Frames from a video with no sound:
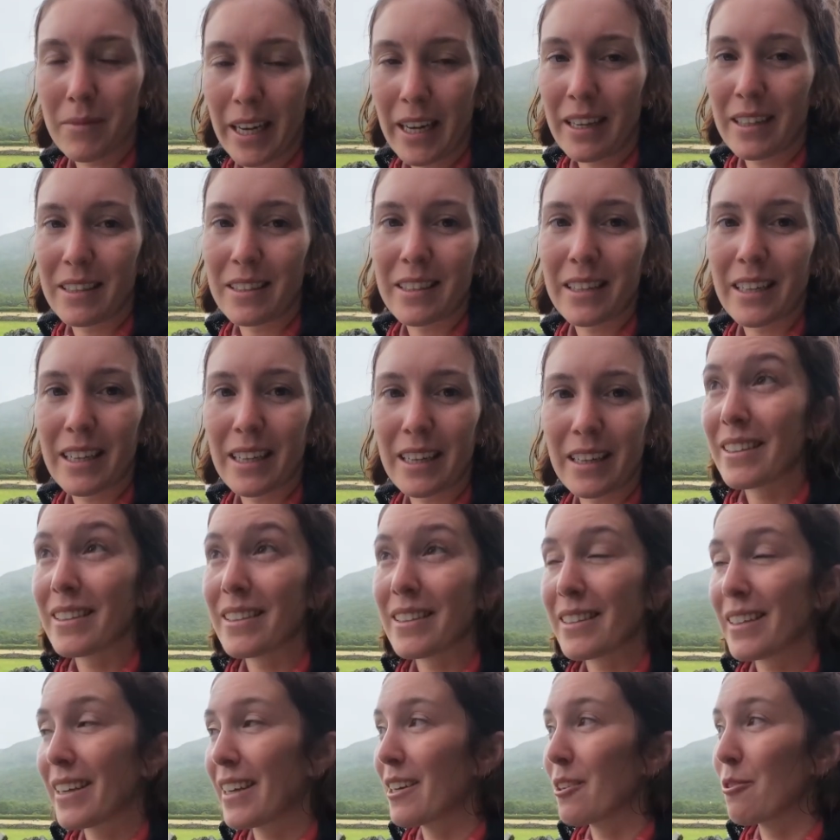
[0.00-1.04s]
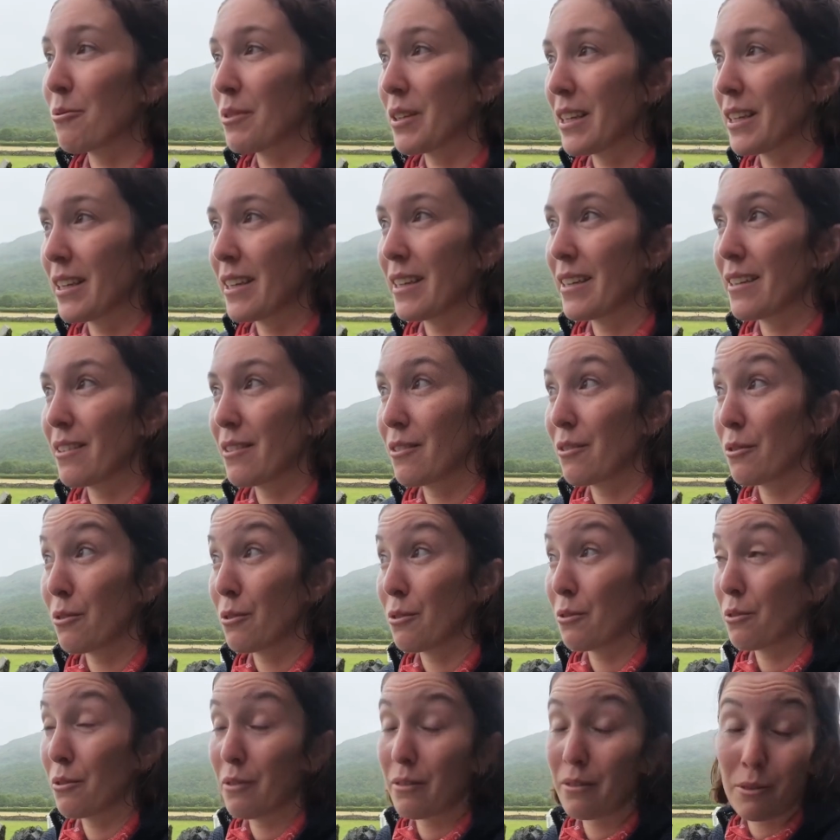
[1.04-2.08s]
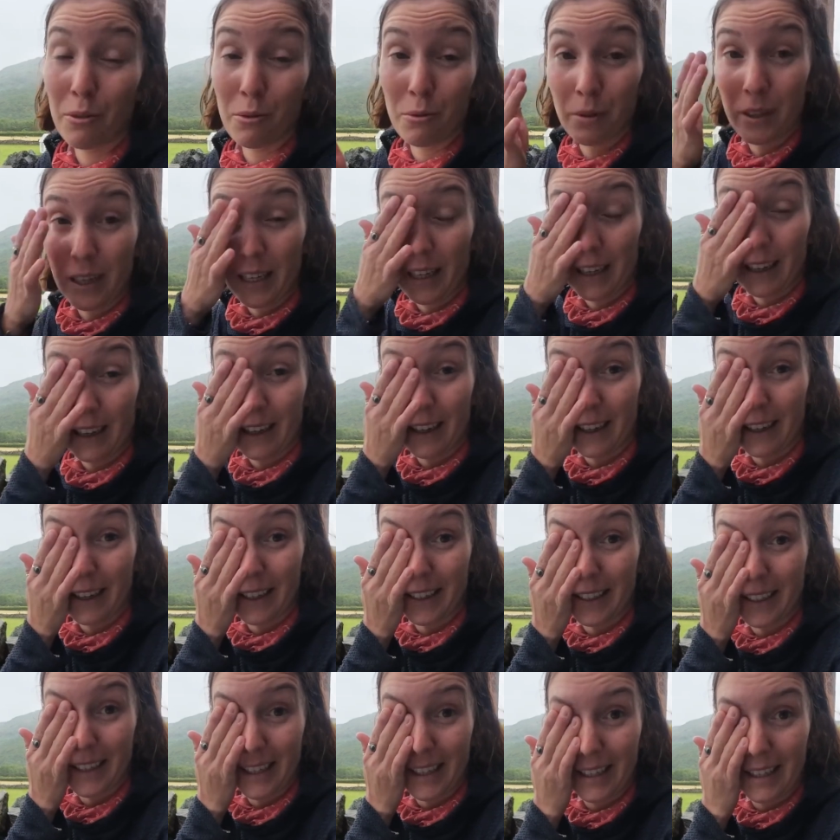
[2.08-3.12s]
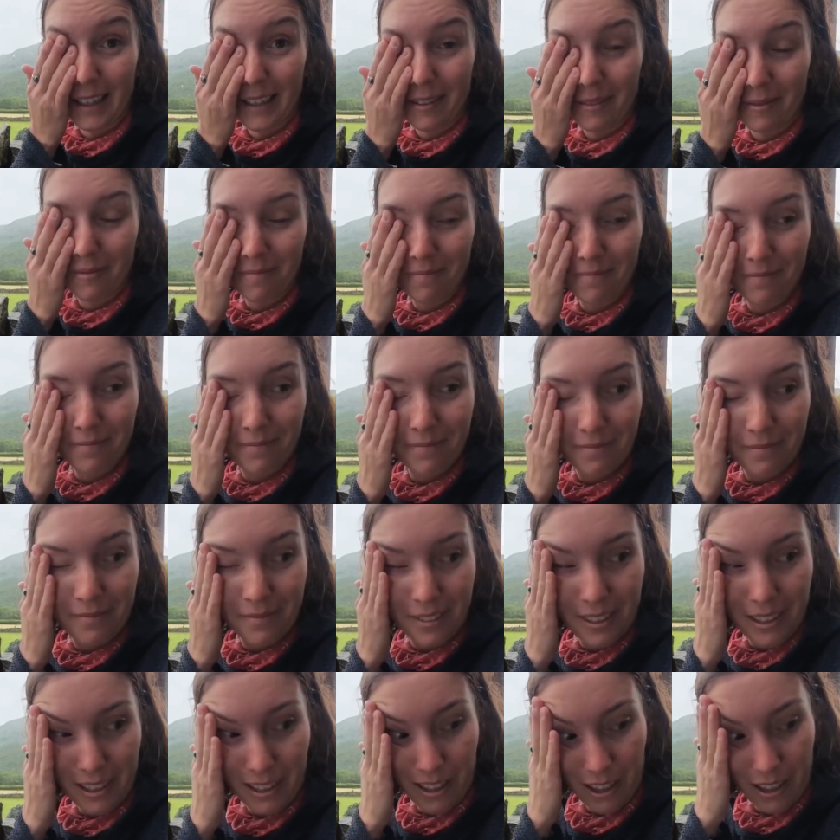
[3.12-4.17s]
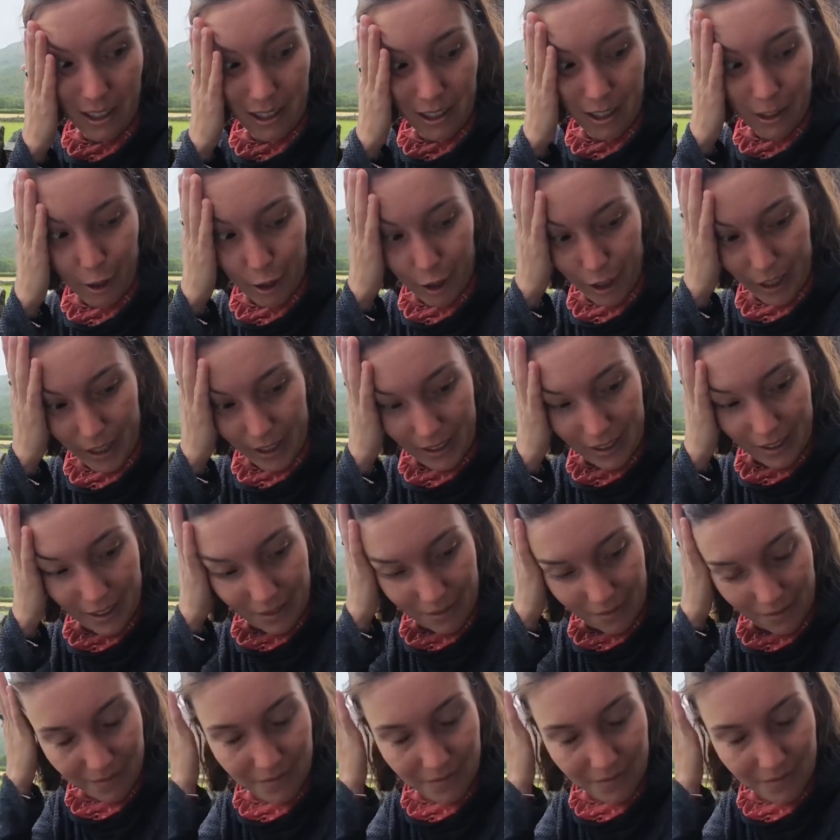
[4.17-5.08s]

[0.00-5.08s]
Keswick. Is a really hot day. Oh shit.